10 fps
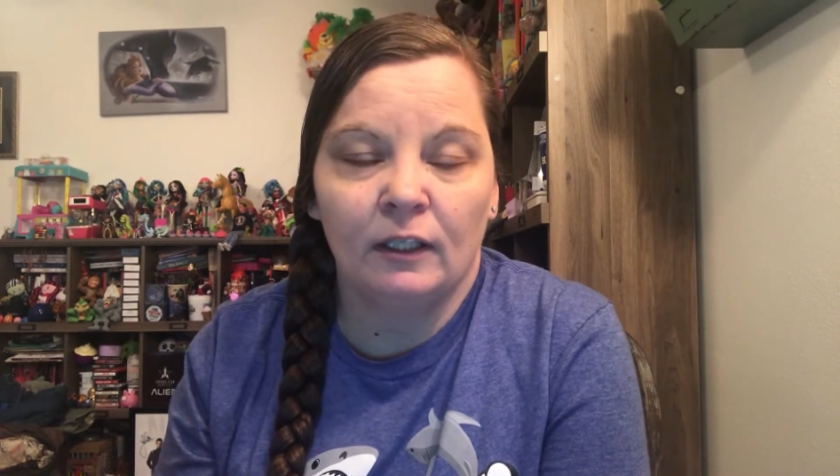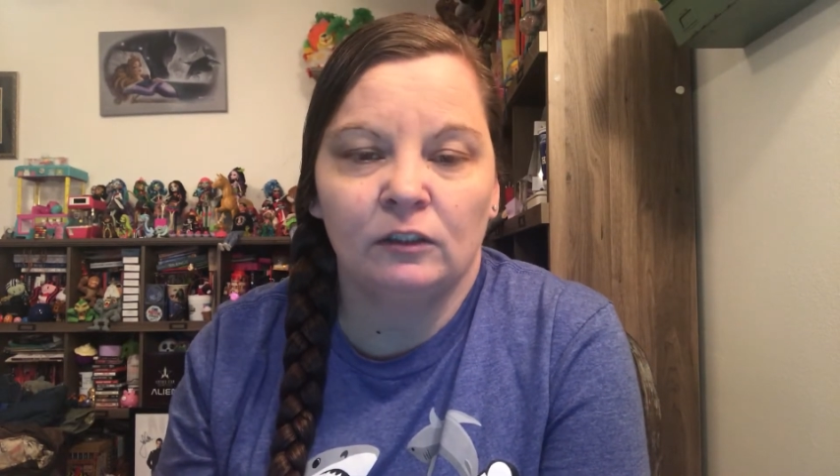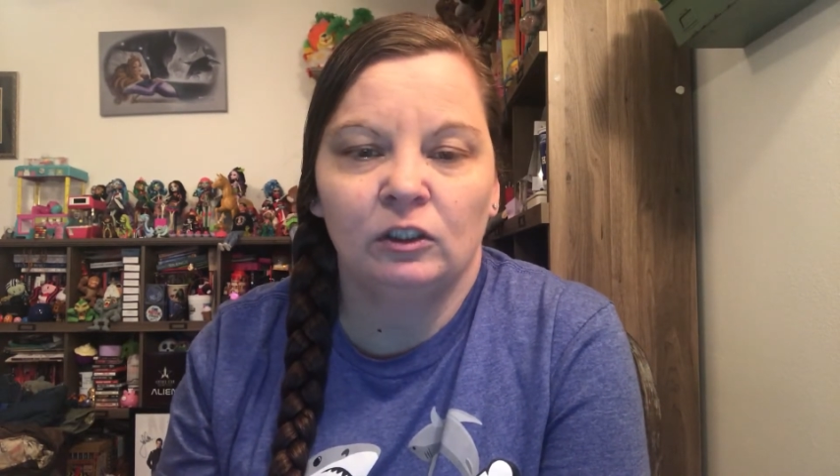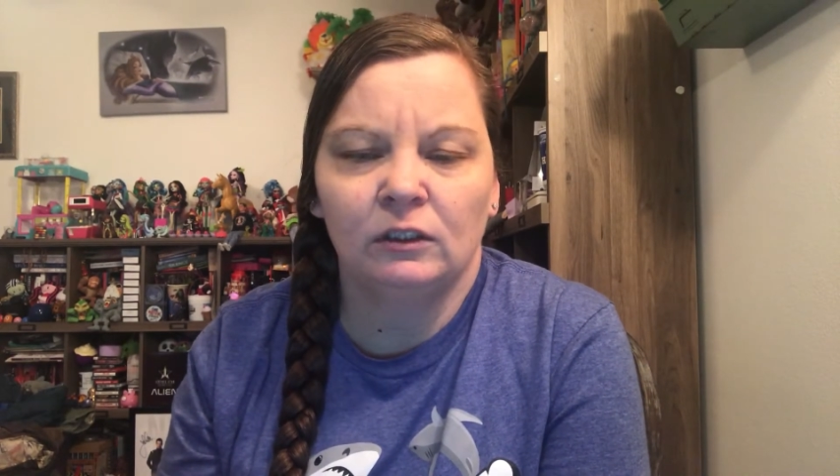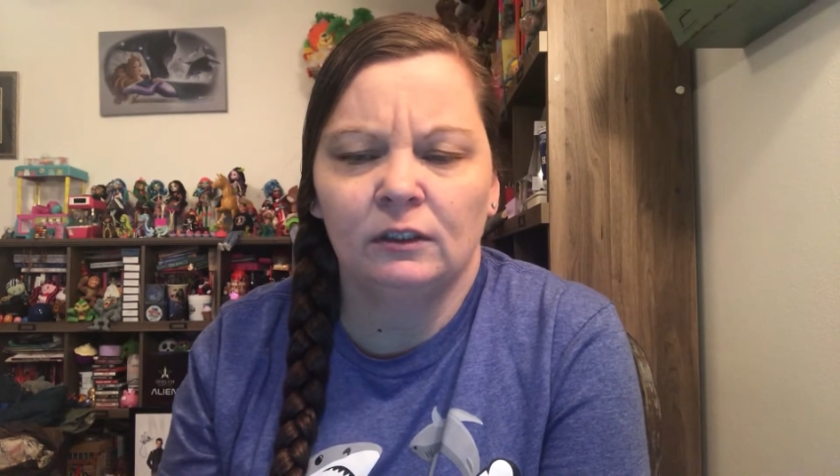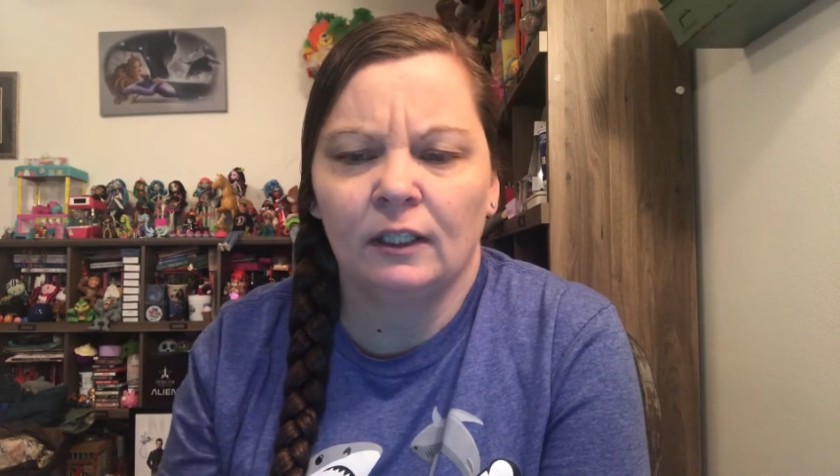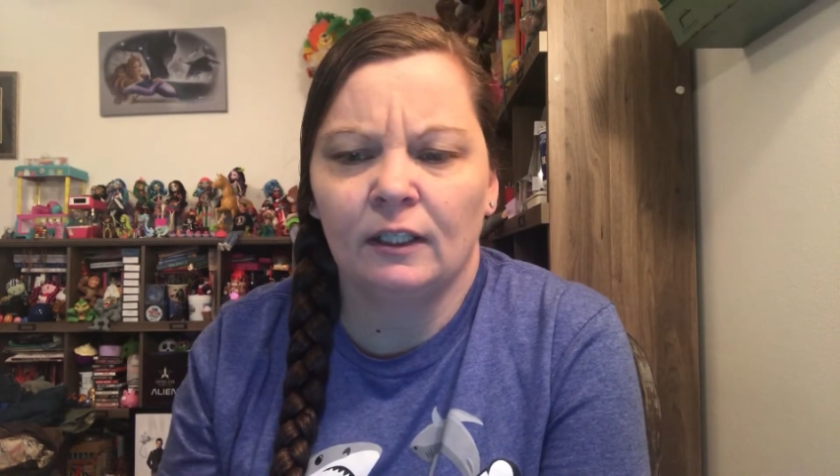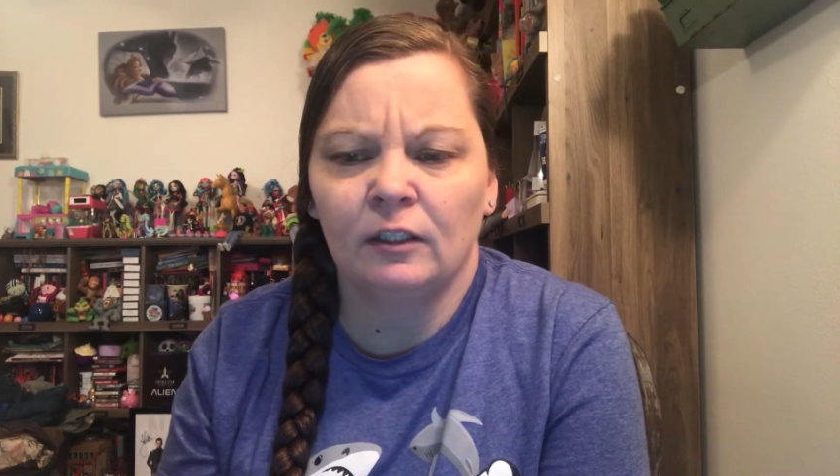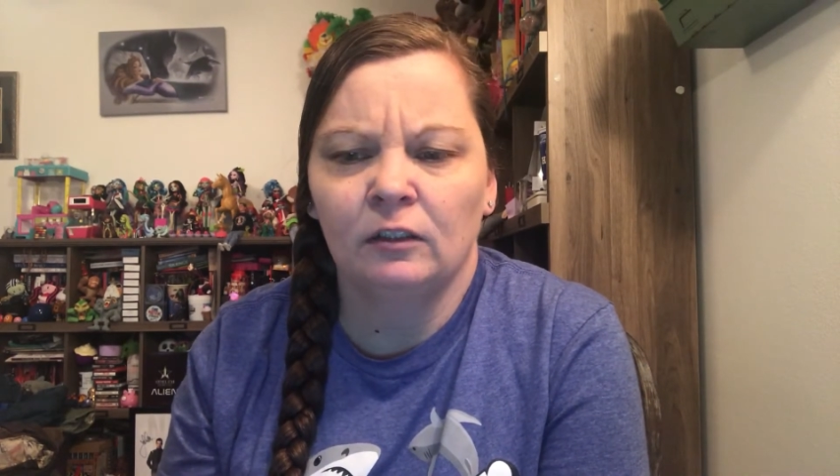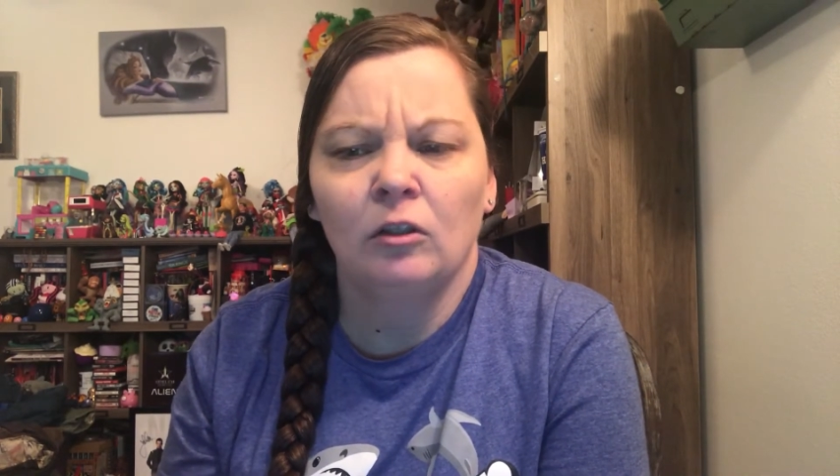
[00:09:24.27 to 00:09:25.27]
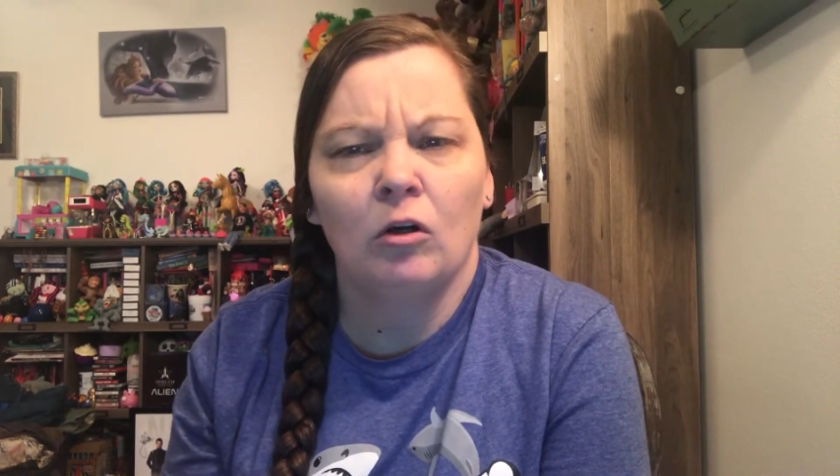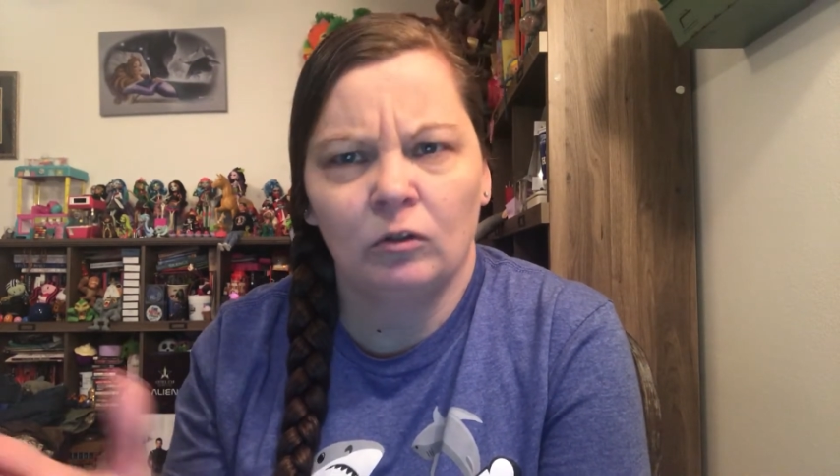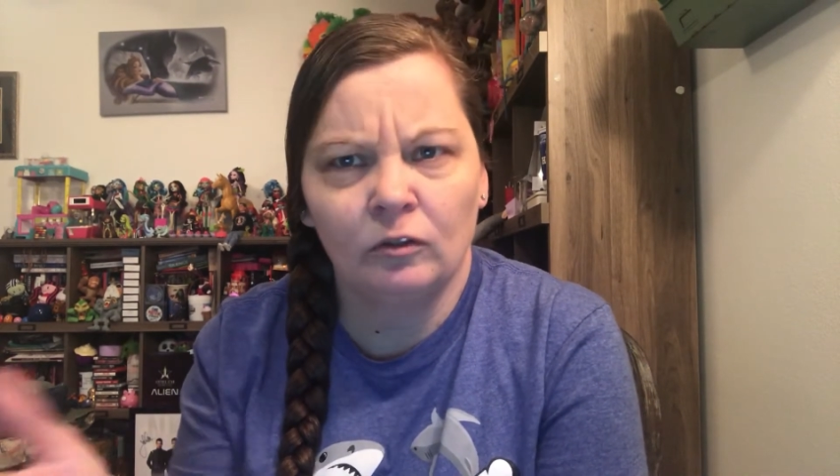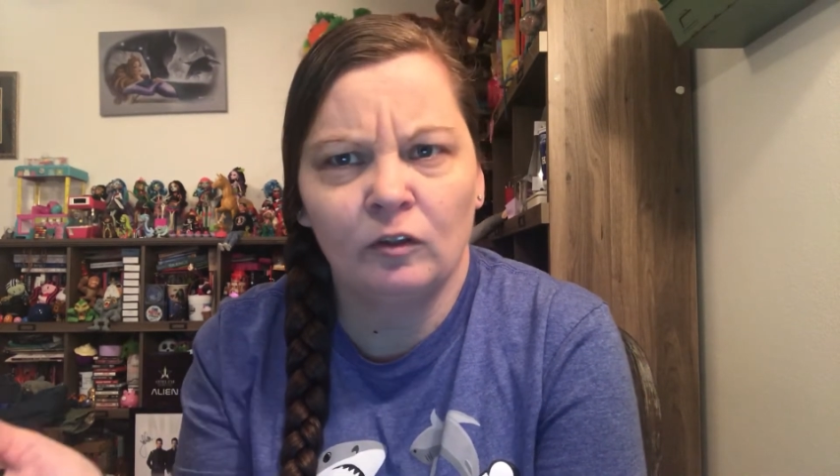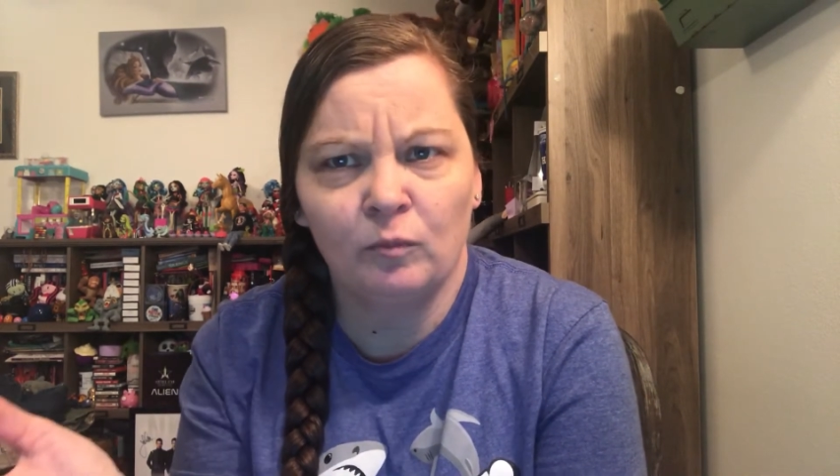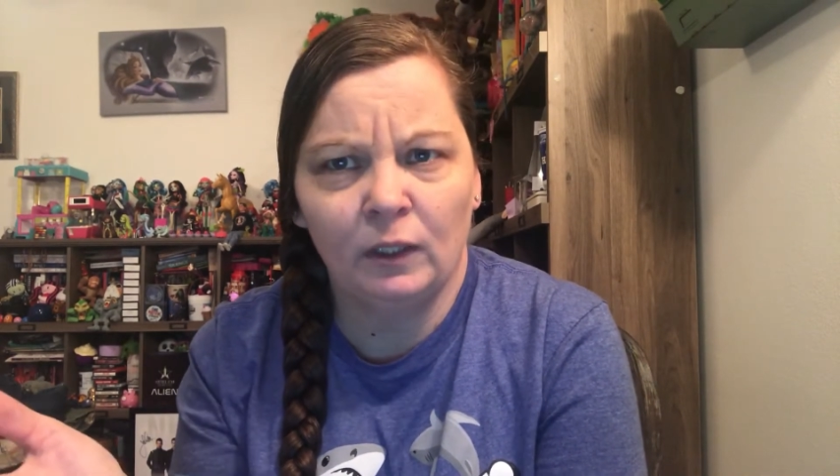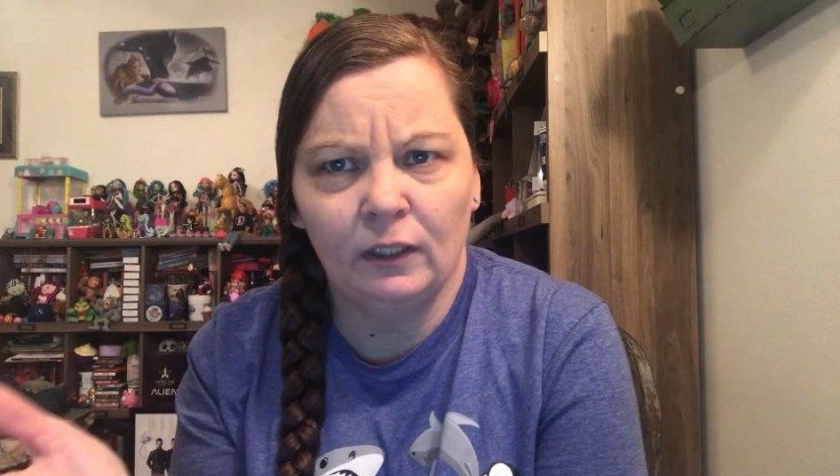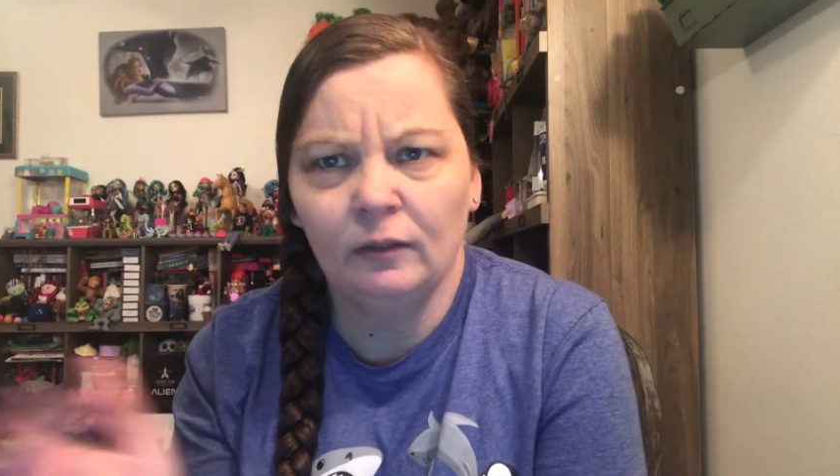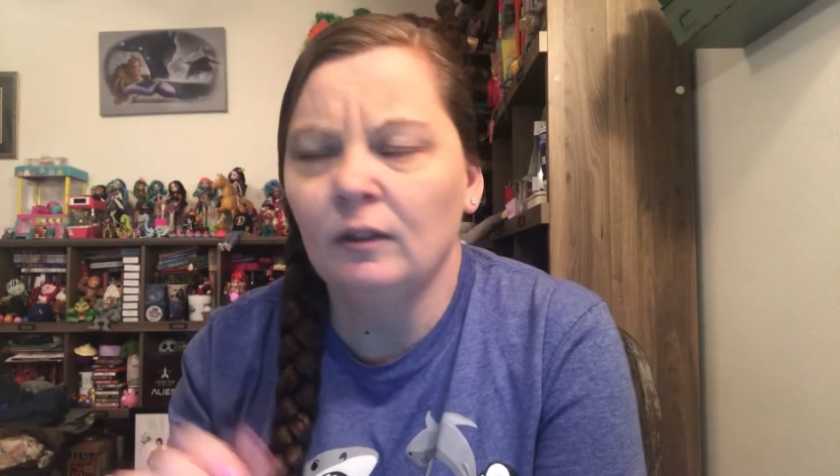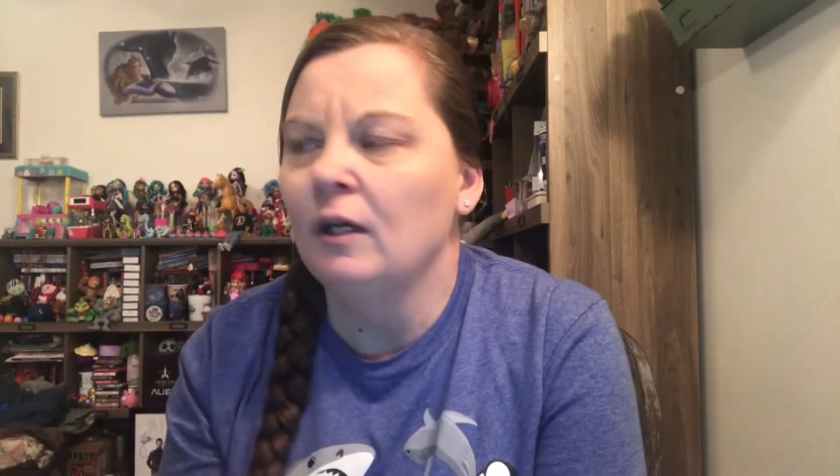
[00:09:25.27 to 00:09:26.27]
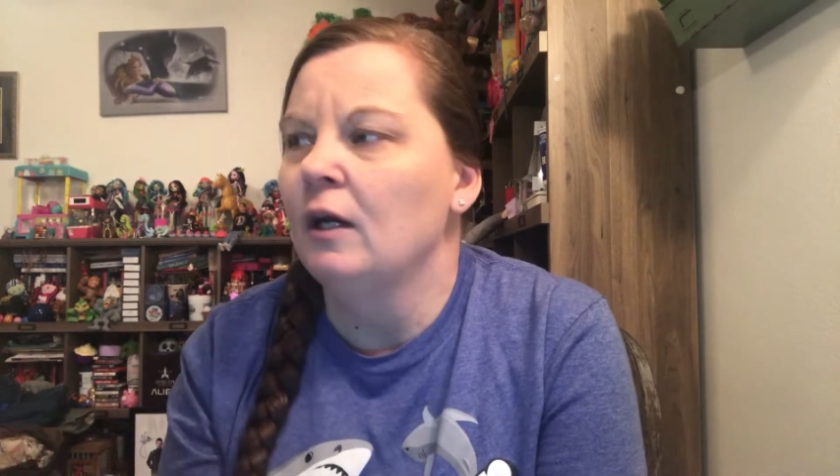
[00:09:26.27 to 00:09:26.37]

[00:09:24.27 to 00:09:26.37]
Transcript: And she's like older than me.